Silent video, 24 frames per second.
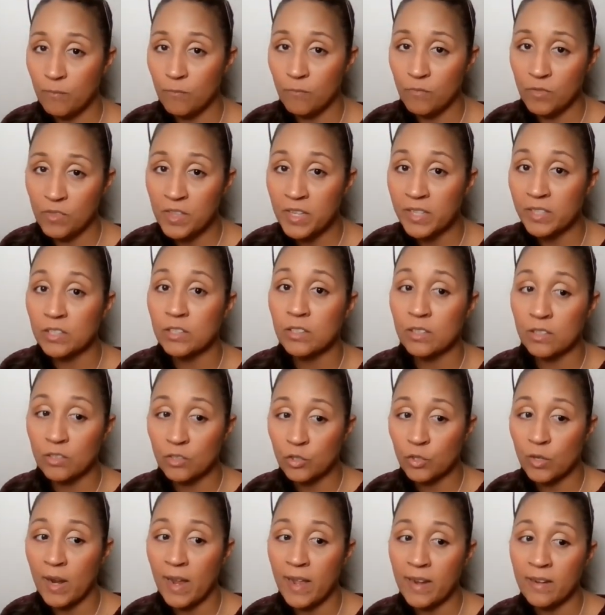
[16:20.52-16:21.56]
this
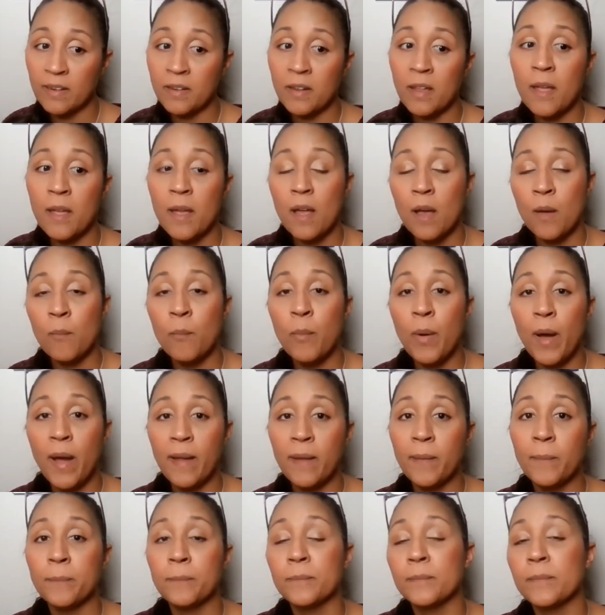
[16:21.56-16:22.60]
trend,
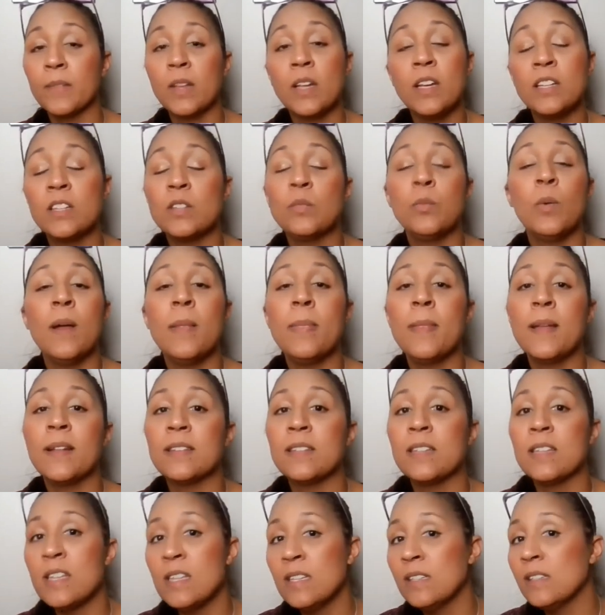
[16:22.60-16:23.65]
but it's one
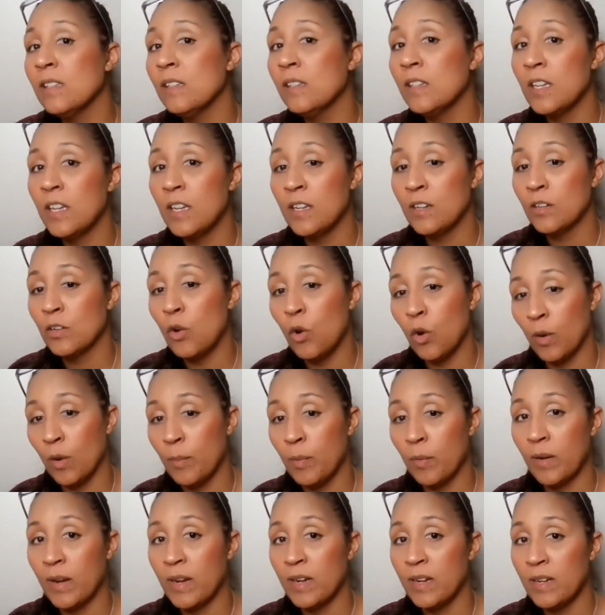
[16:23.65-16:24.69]
that's easily
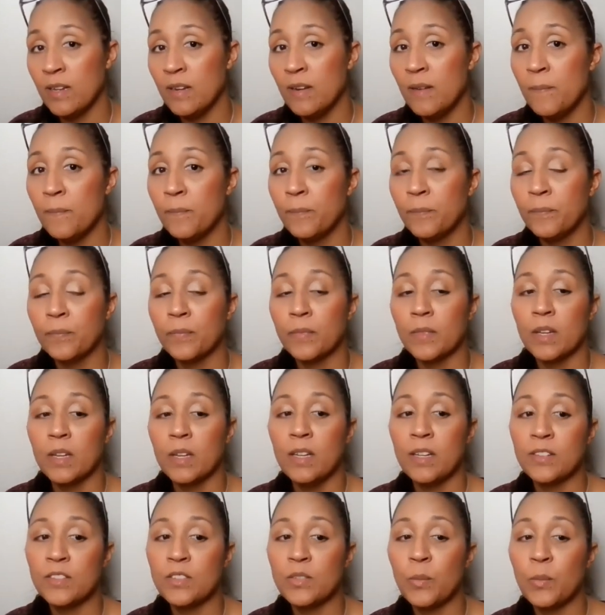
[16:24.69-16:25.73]
incorporated.
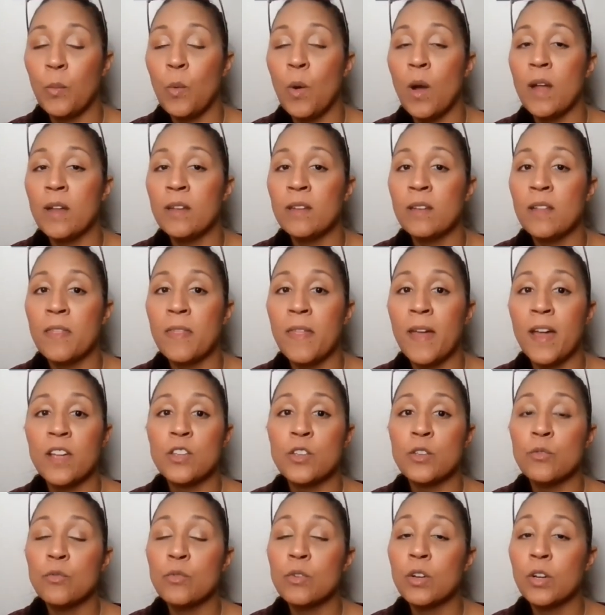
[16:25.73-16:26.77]
It's one that
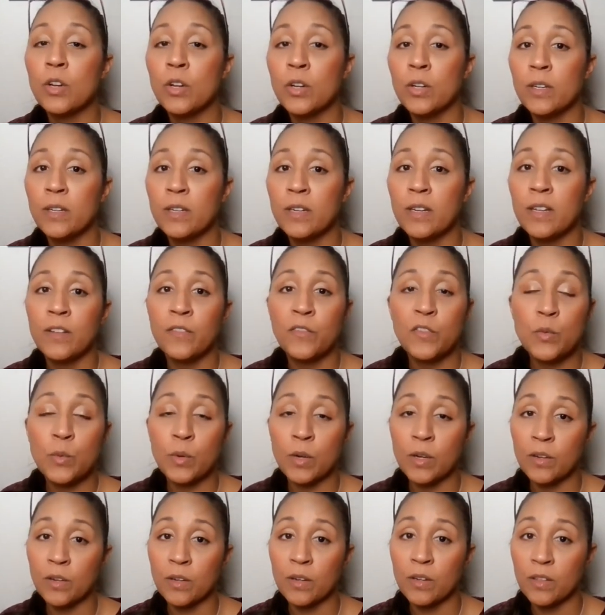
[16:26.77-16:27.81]
you could, if you
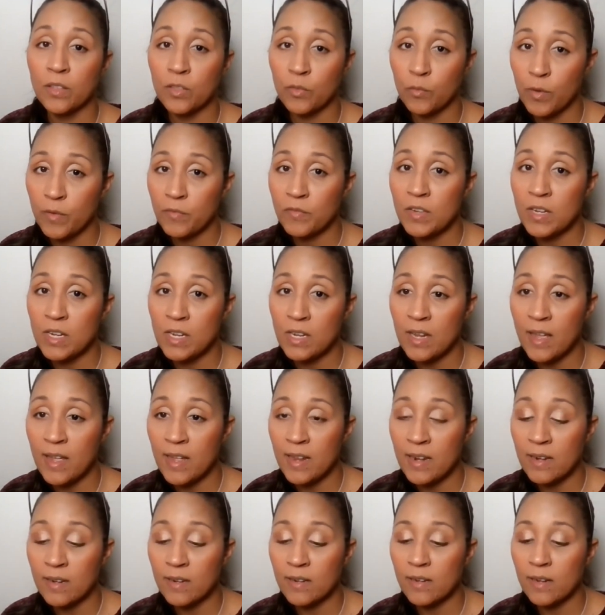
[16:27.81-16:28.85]
were thrifty
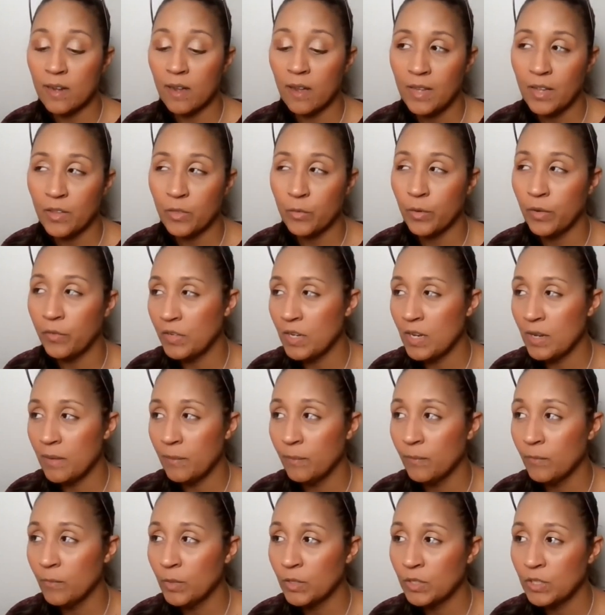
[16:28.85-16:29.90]
and not
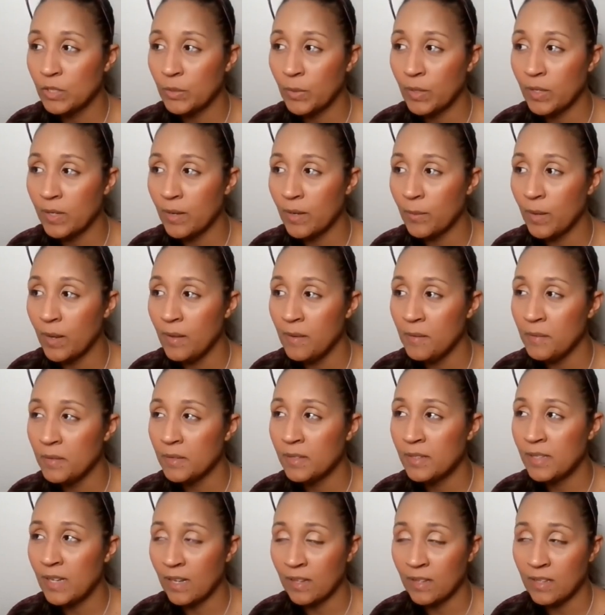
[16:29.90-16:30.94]
thrifty, what's the word I want?
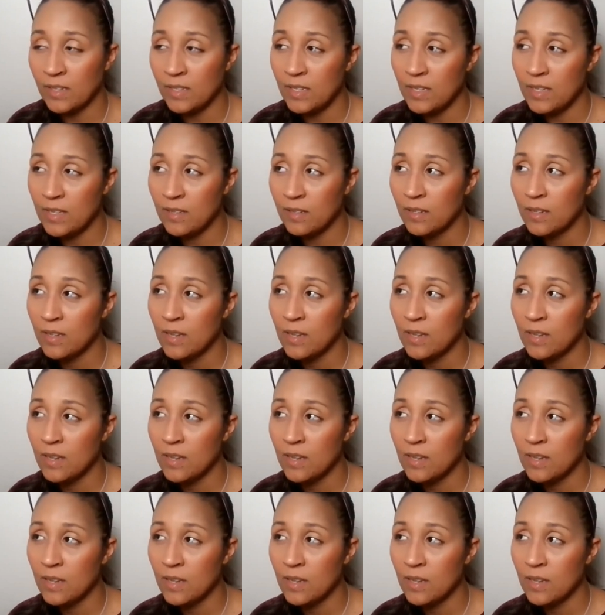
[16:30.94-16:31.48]
Talented?